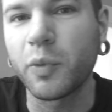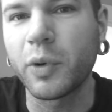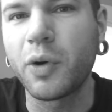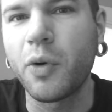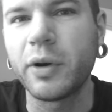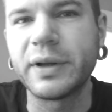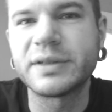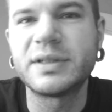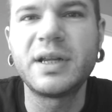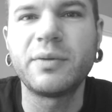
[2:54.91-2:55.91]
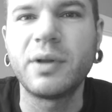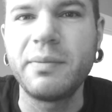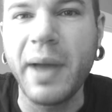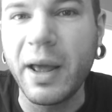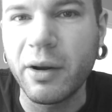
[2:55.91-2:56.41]
were recordings. It didn't really
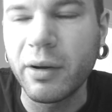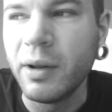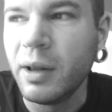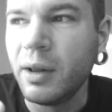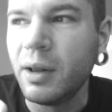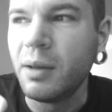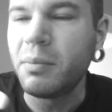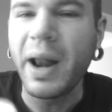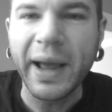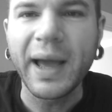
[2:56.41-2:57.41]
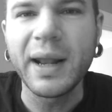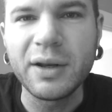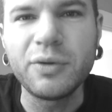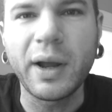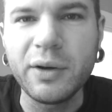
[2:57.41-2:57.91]
matter but I kind of
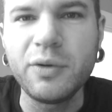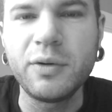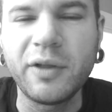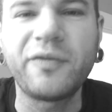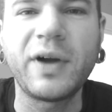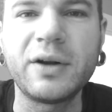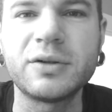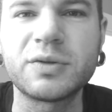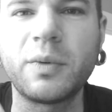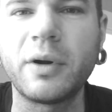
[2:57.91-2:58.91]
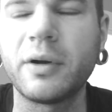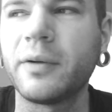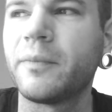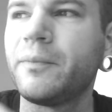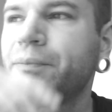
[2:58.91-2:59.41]
knew, I knew who the fighters
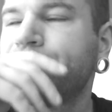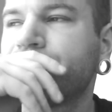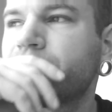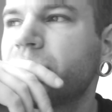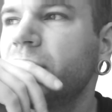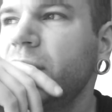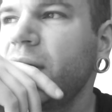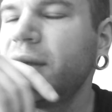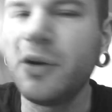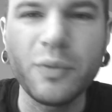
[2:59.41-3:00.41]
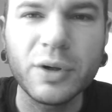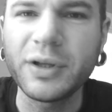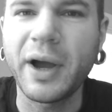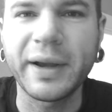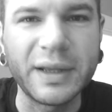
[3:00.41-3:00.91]
were. You know, we're
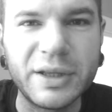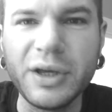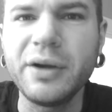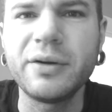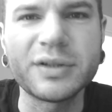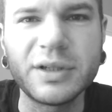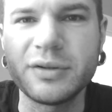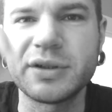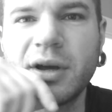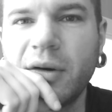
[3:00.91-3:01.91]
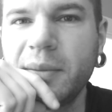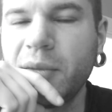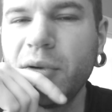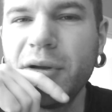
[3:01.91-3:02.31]
talking years and years ago. I mean,